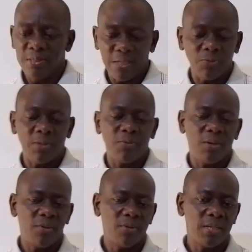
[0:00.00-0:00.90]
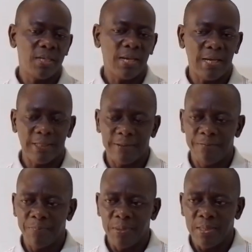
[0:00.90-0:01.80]
That's what we are looking at.
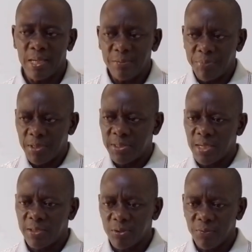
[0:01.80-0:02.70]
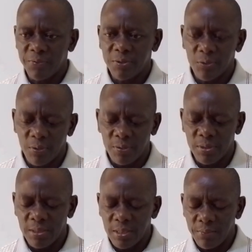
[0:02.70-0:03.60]
That price
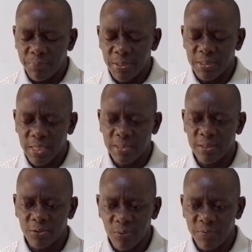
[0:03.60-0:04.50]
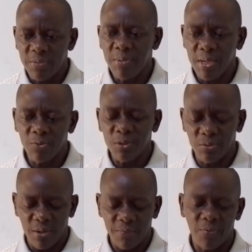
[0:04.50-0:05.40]
elasticity of demand which
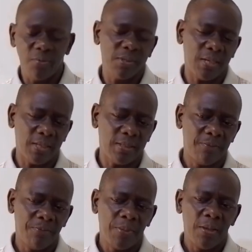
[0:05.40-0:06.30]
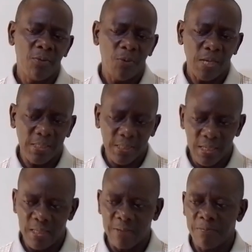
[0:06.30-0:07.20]
we have looked at, we are
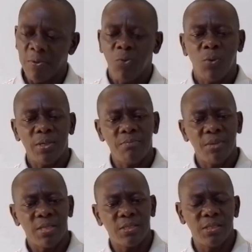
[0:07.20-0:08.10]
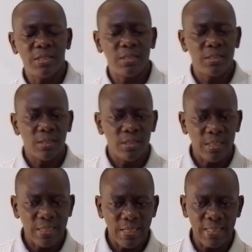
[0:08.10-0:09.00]
saying what makes it
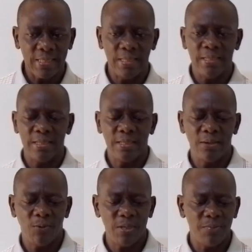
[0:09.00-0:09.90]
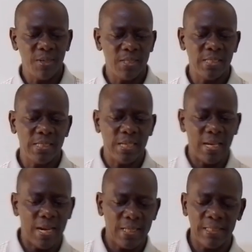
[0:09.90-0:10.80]
inelastic, what makes it
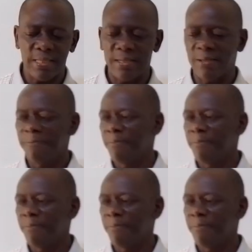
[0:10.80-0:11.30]
elastic.